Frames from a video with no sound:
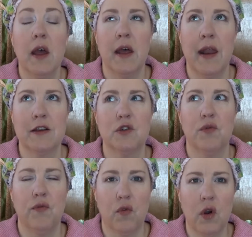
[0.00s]
an extra
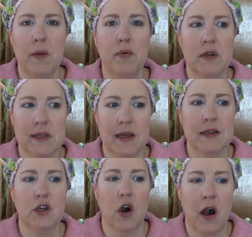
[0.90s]
forty
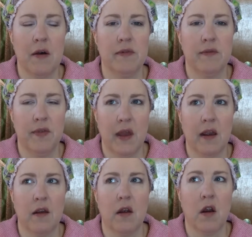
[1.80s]
percent off of
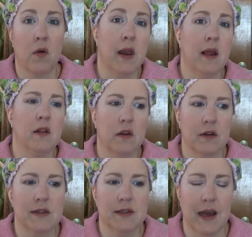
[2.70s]
their already
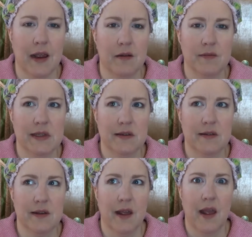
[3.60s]
clearanced items.
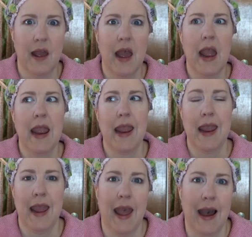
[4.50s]

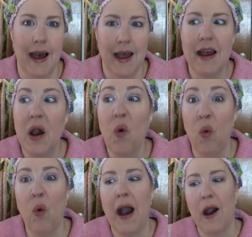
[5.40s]
Yeah,
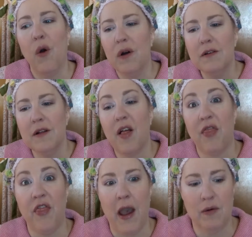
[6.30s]
wow,
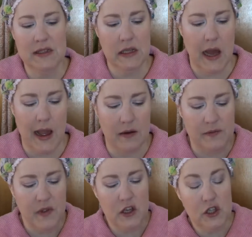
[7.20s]
that was a lot.
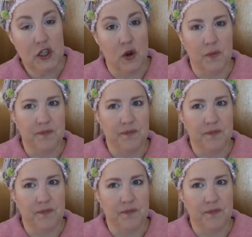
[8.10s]
So